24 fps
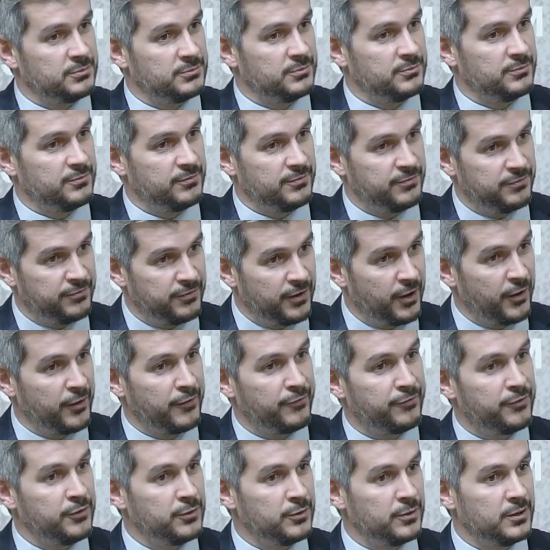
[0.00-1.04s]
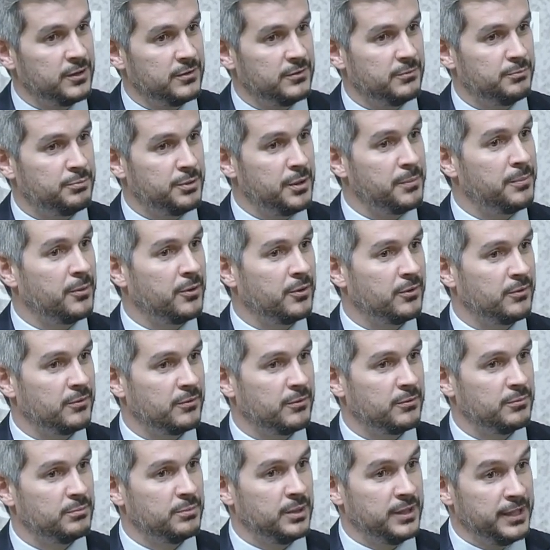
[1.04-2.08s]
when very few
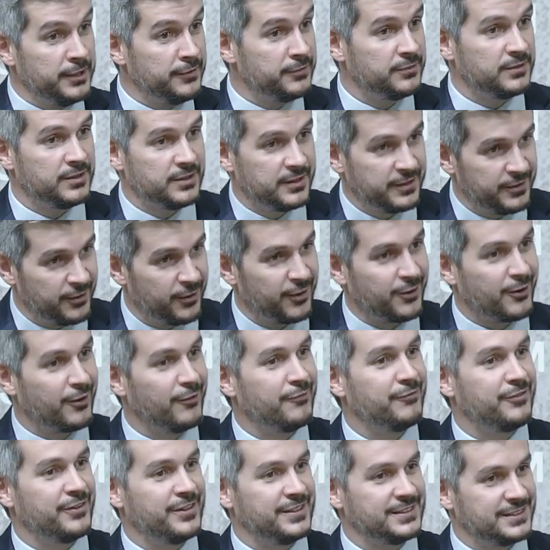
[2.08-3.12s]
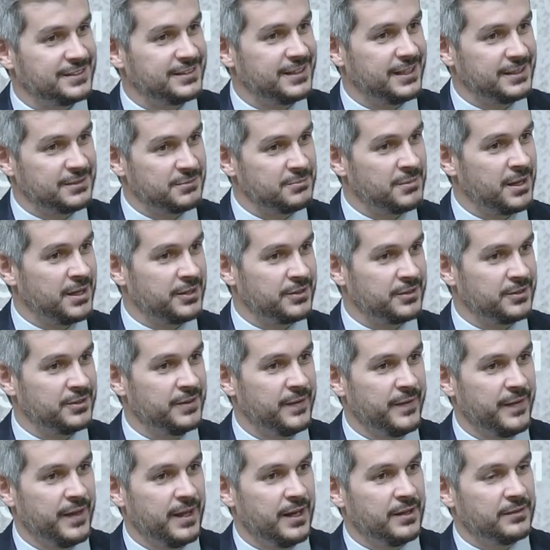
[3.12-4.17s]
people believed in our confidence in that matter,
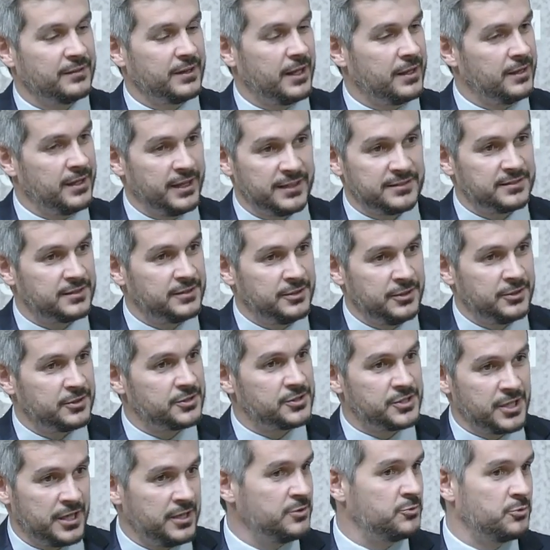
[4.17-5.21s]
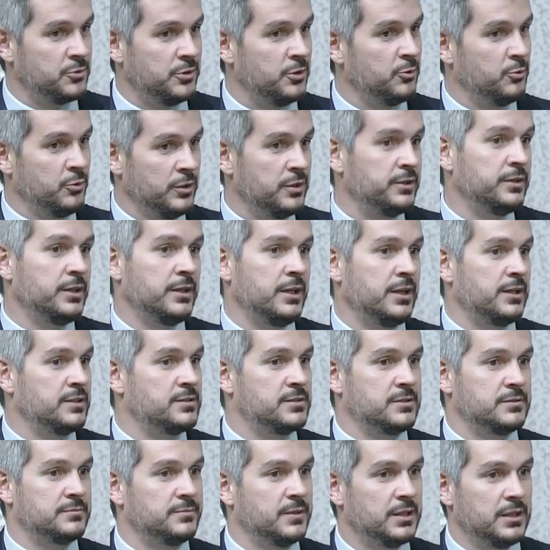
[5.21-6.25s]
that next year change will win the
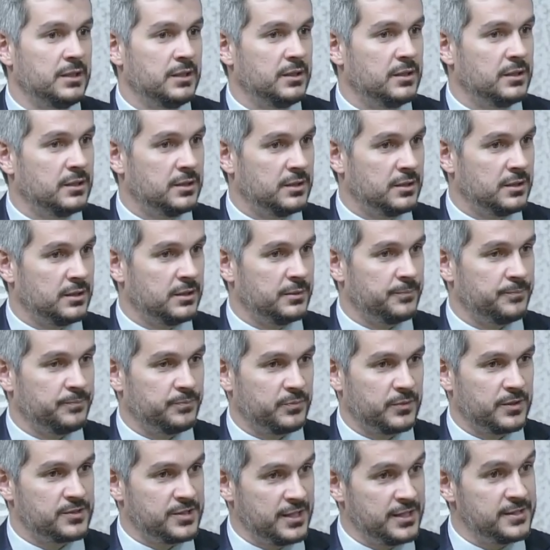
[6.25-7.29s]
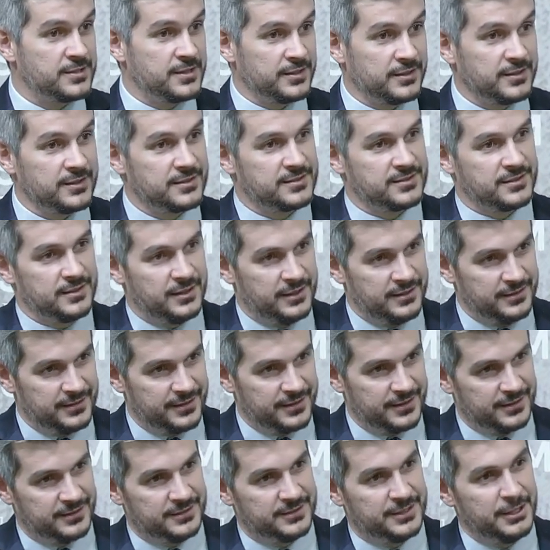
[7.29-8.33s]
election. Change in
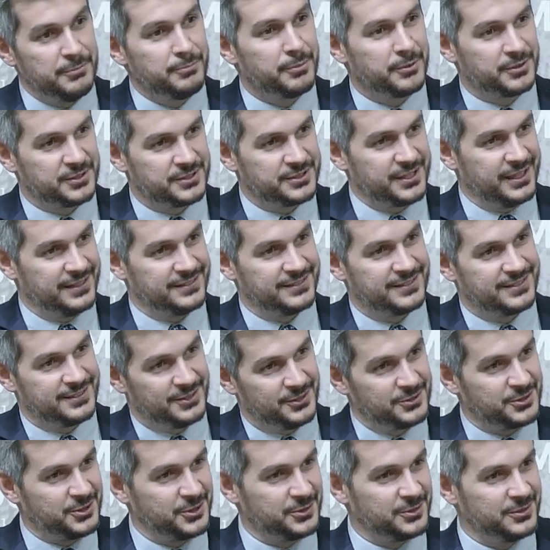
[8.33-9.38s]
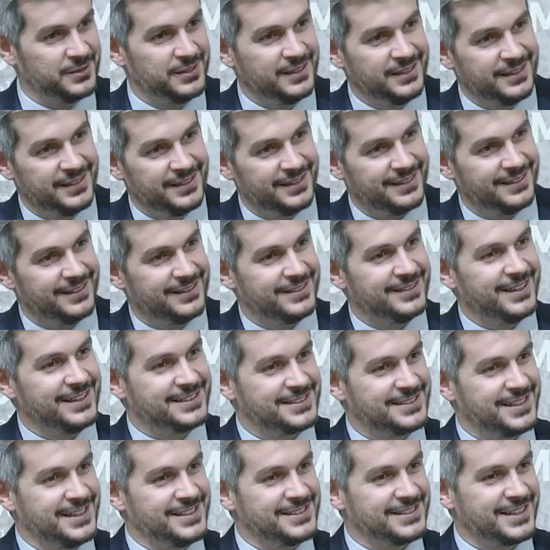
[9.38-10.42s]
the deeper sense. Also,
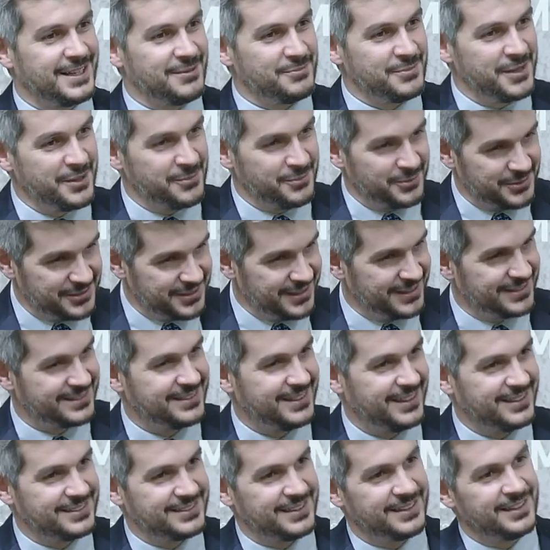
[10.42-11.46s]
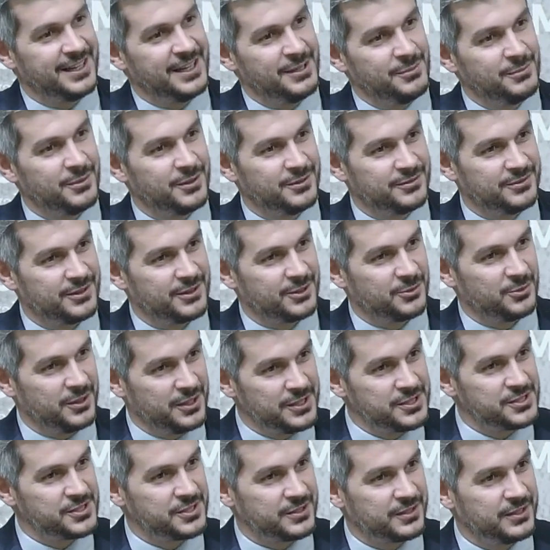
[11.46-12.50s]
let's change Cambiemos as a name of a
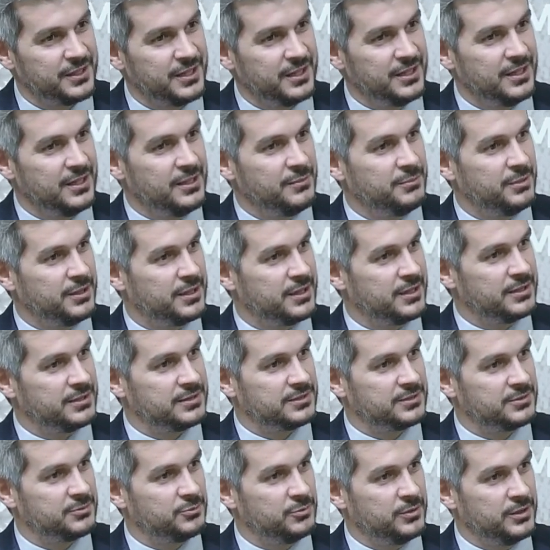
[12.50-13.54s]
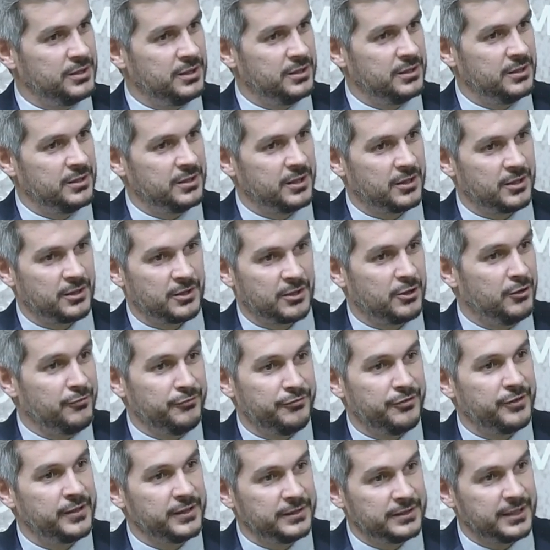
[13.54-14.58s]
coalition, because we are
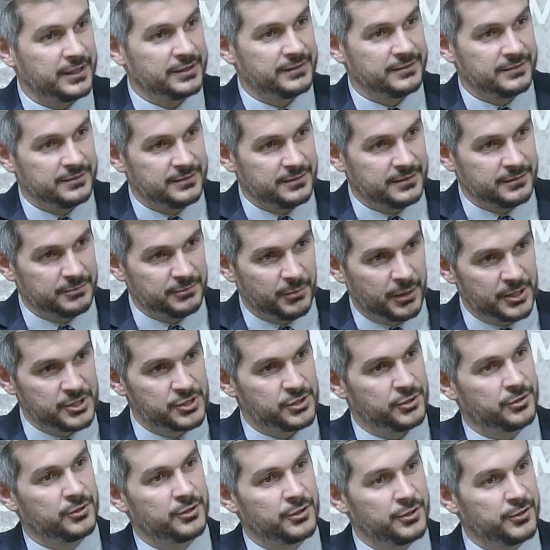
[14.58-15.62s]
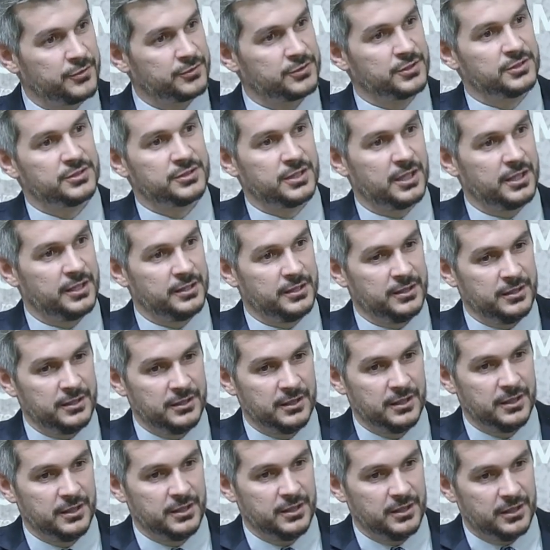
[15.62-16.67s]
confident that majority of
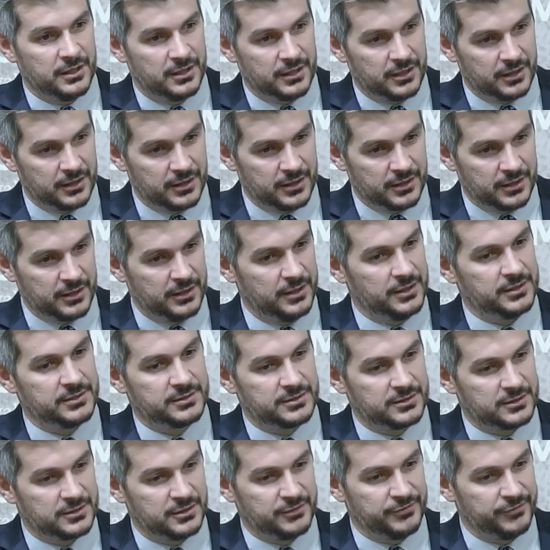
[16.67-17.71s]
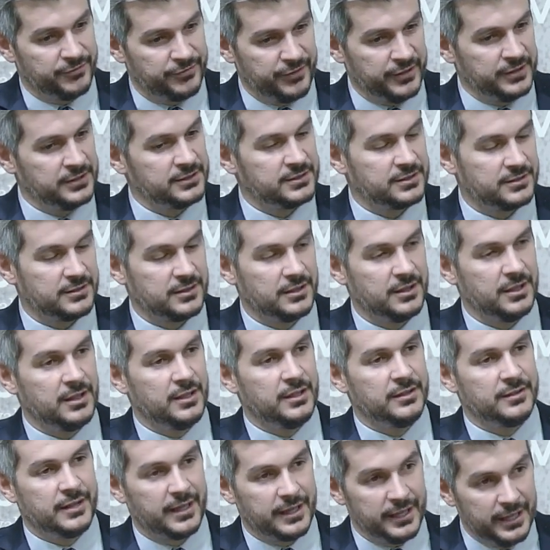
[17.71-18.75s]
society is convinced
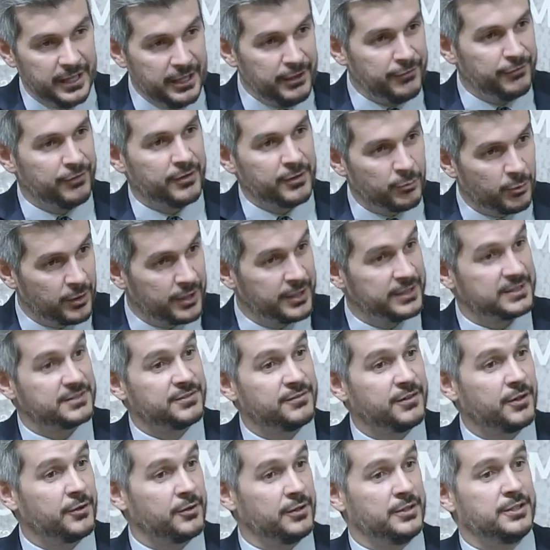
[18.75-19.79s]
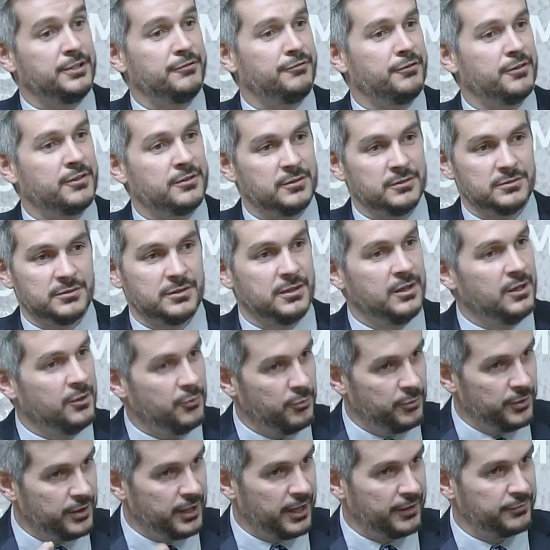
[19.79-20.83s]
that even when it's very difficult,
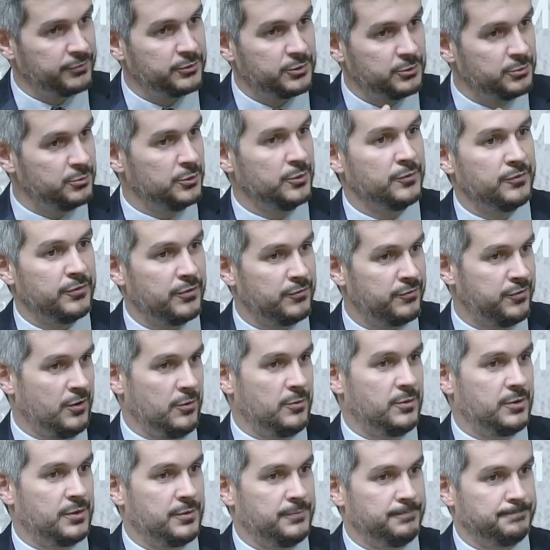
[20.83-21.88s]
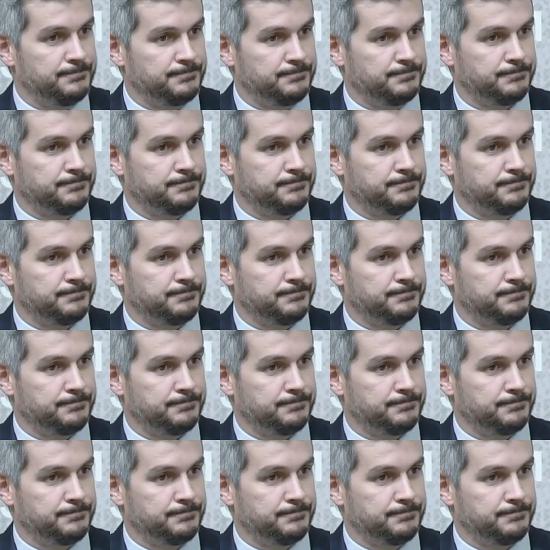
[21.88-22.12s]
we have to move forward.